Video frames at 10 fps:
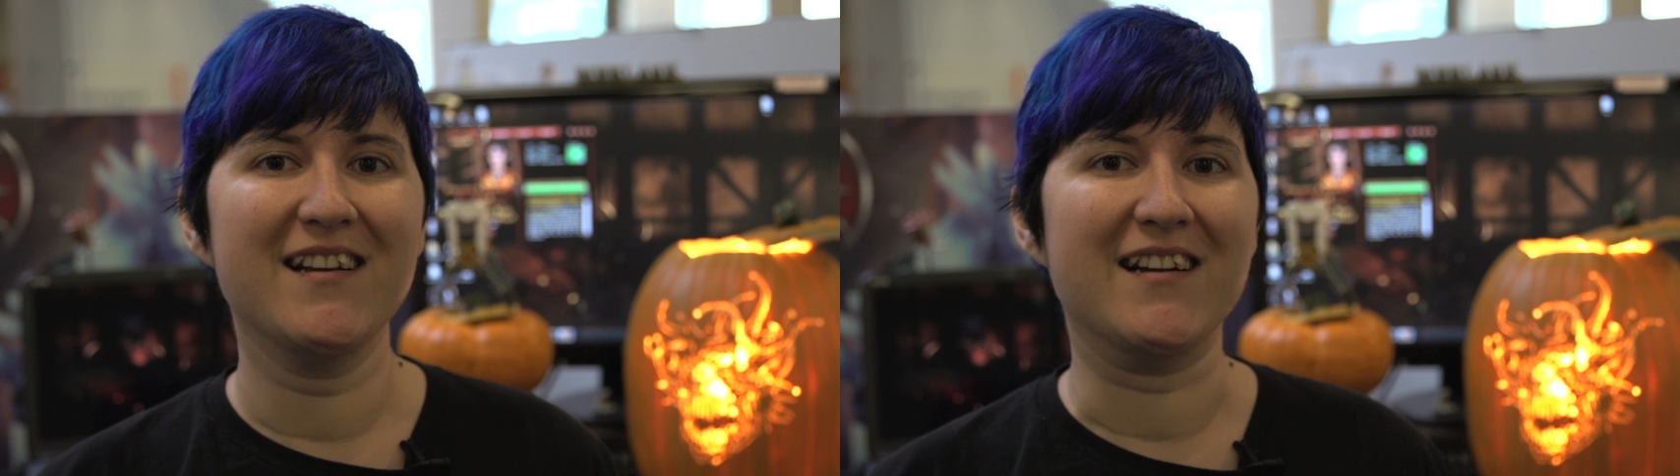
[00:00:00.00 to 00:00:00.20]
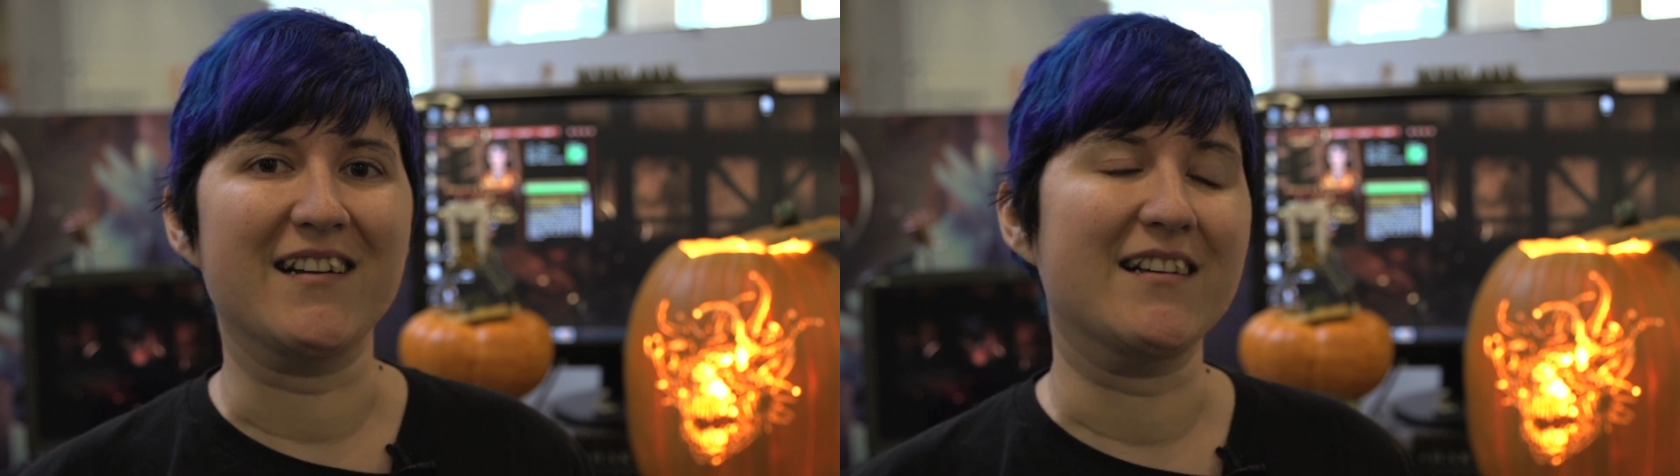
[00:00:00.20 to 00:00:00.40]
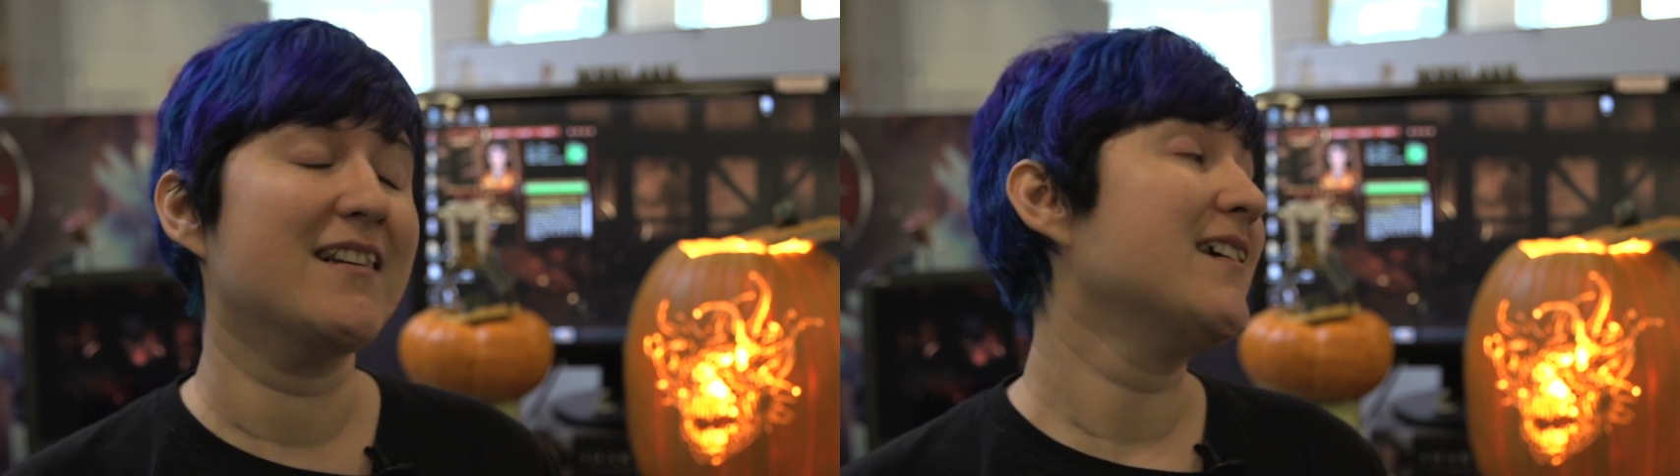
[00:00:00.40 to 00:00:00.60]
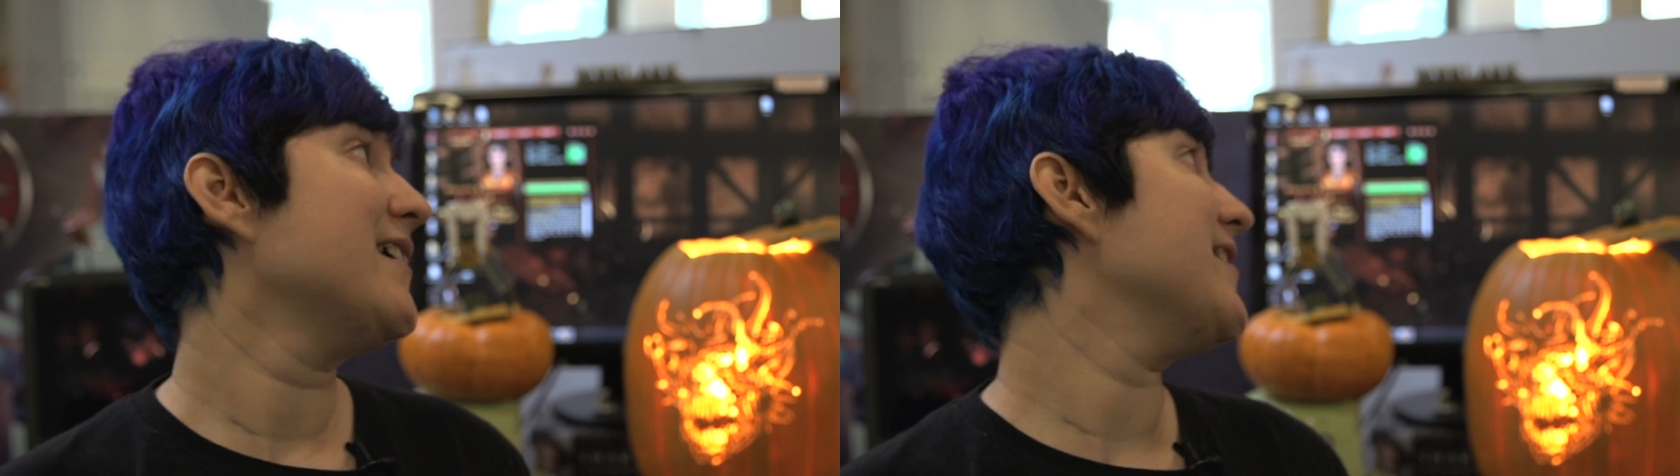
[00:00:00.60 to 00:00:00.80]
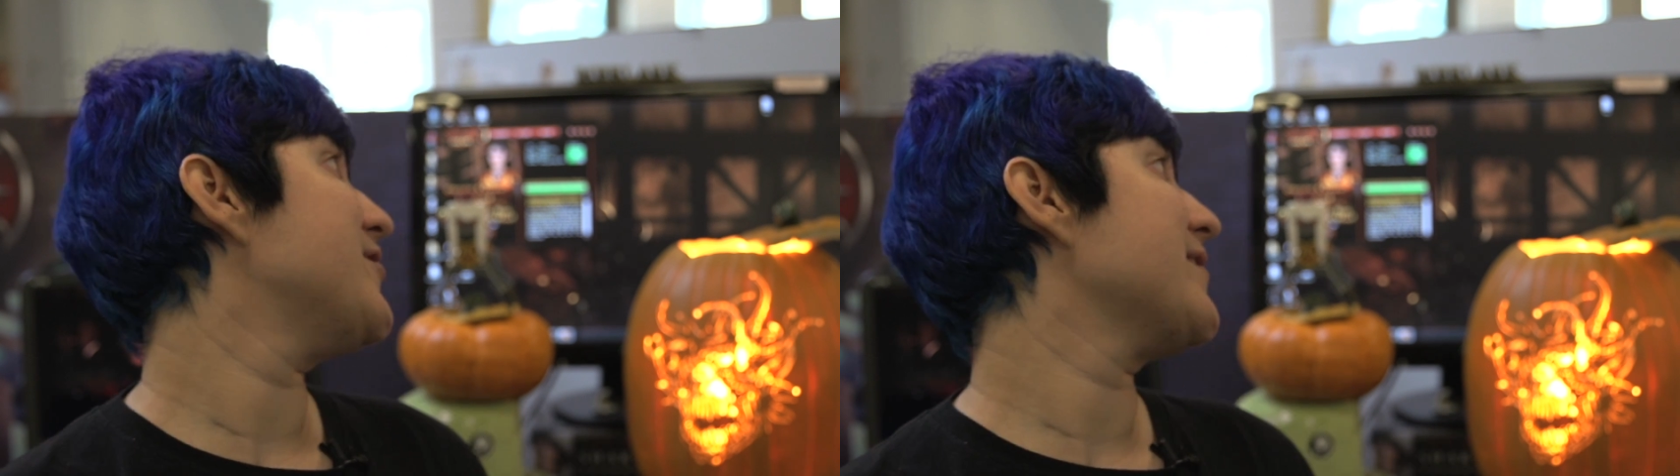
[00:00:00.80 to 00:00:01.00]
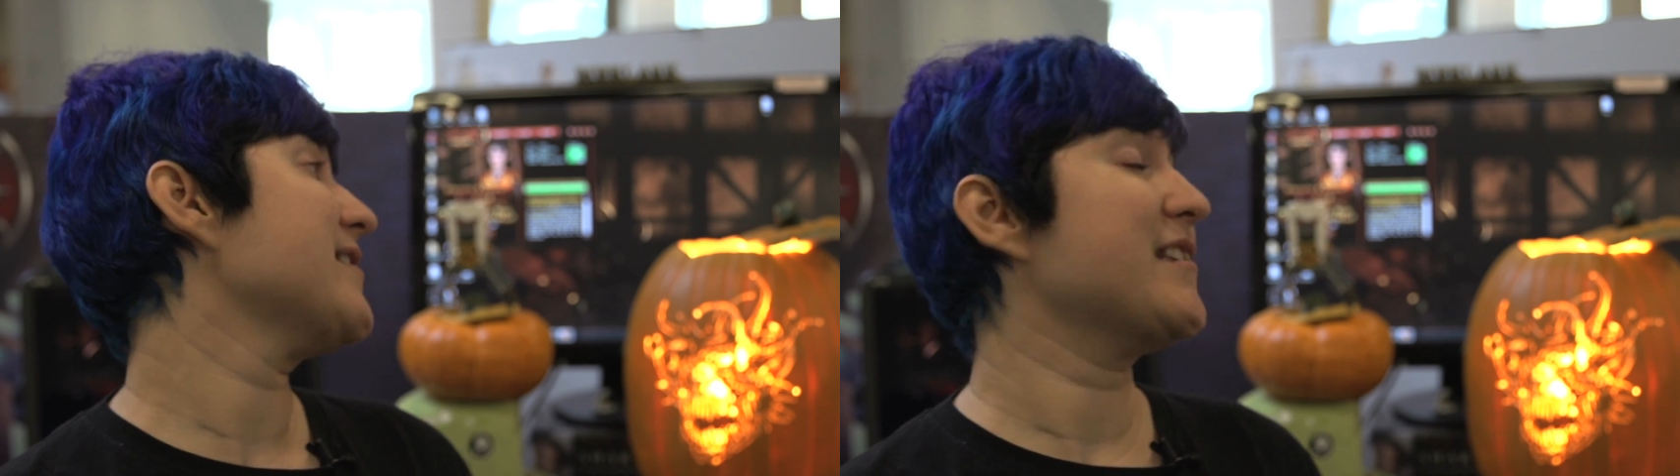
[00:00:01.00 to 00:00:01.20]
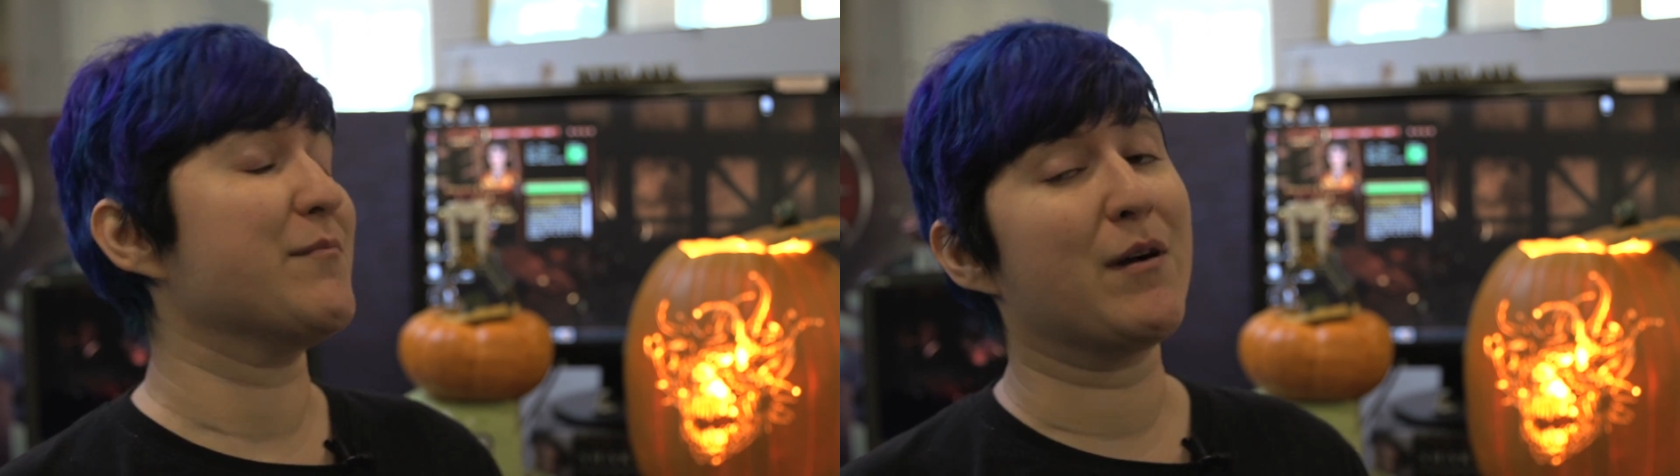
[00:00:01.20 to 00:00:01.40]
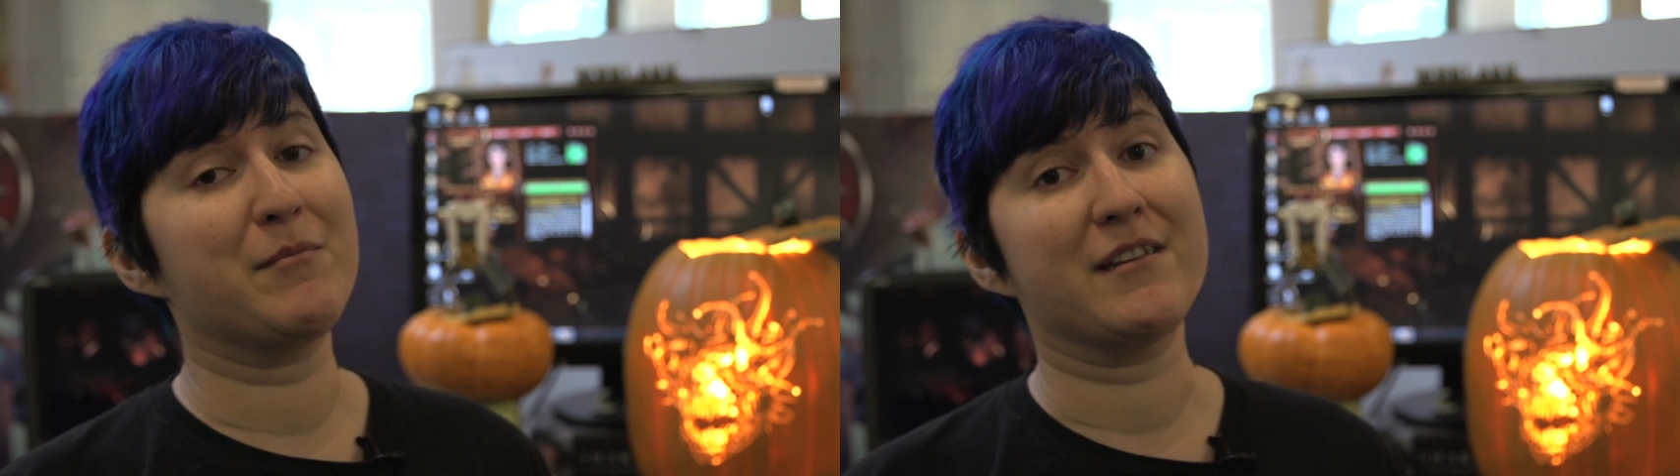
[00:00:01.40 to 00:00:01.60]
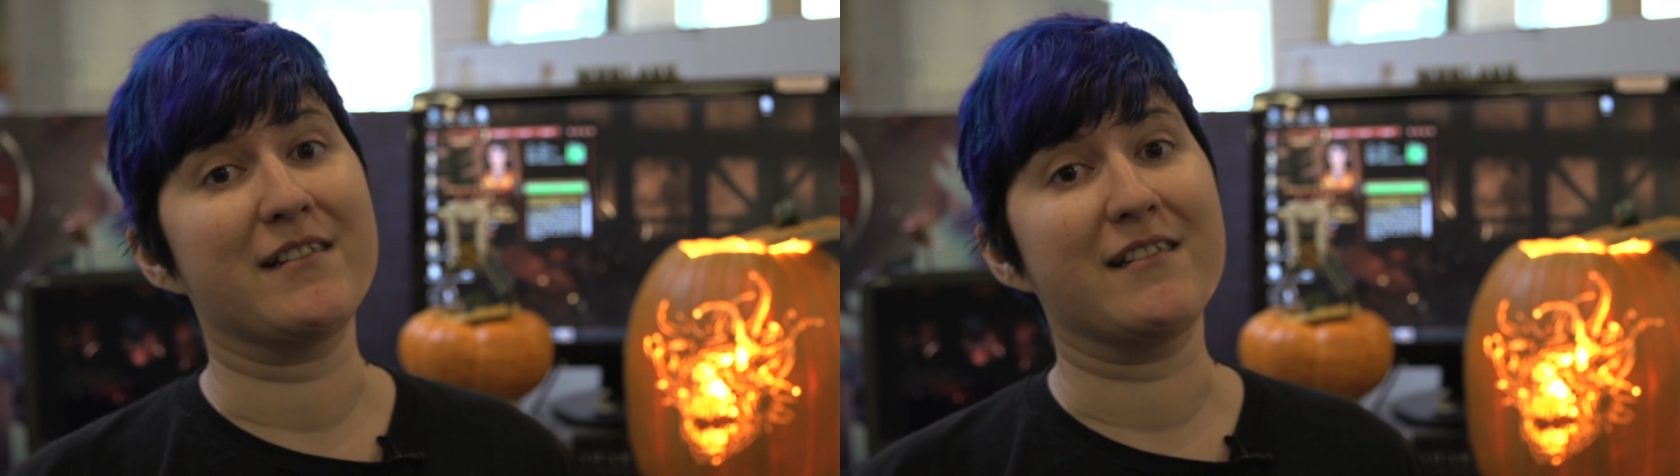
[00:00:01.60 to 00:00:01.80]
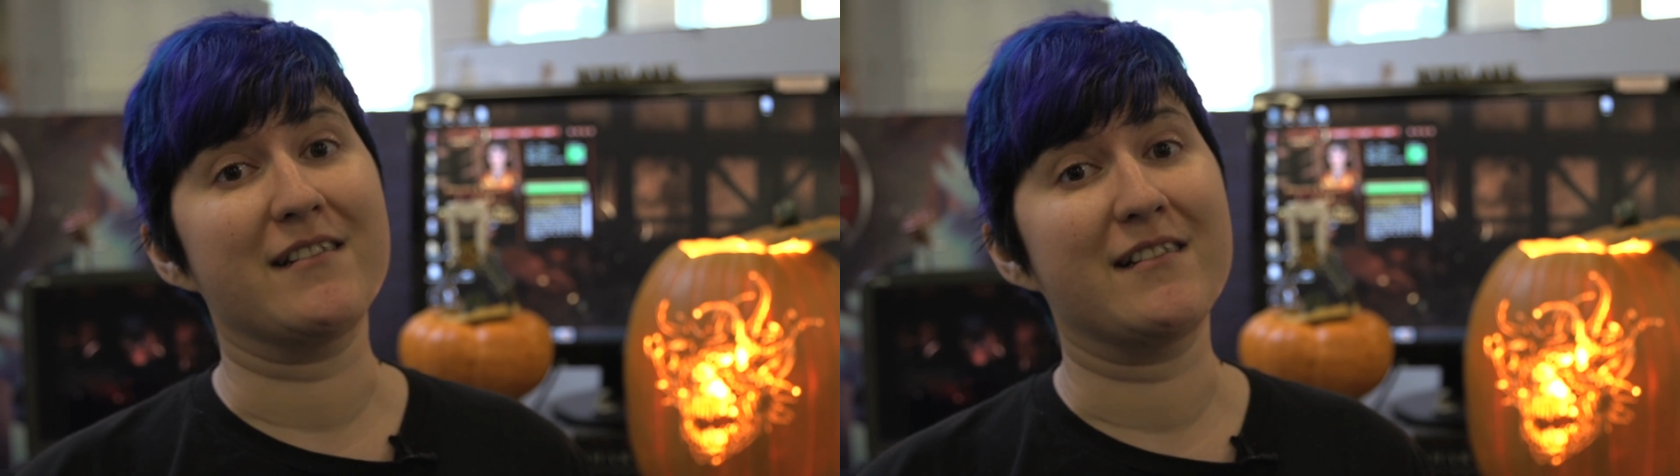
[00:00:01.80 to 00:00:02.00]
Uh, as you can see, pumpkin